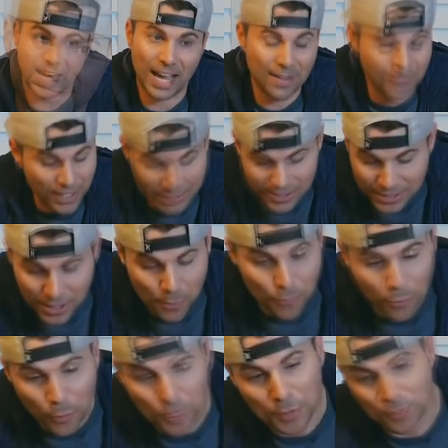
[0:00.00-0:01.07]
I've had
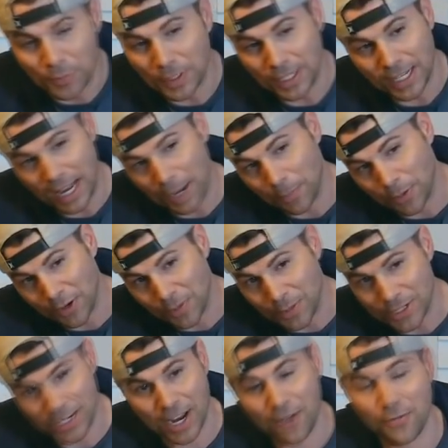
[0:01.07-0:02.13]
some form of meat at pretty
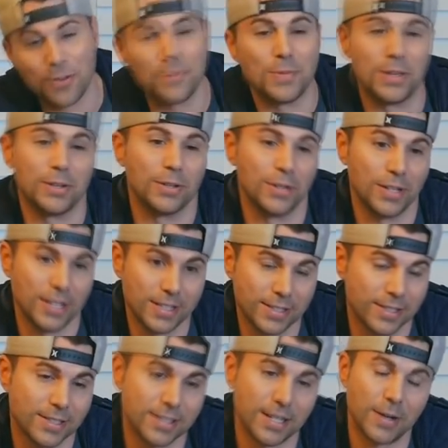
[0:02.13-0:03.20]
much every meal
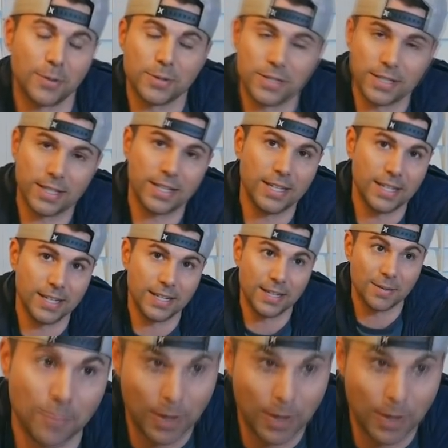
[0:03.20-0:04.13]
since I was a kid.